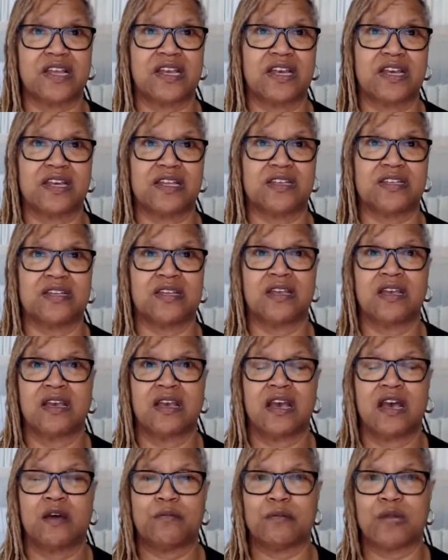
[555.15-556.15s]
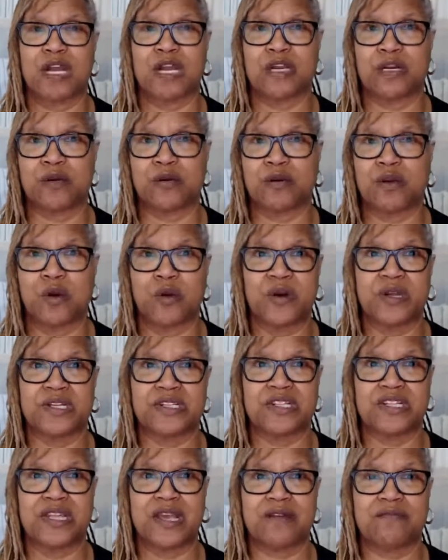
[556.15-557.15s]
And I'm not going to go
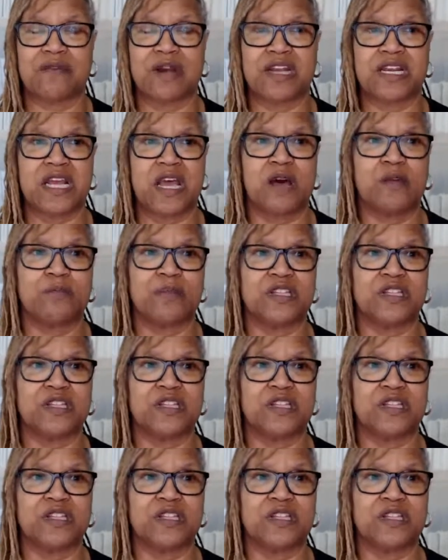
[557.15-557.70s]
into that right now,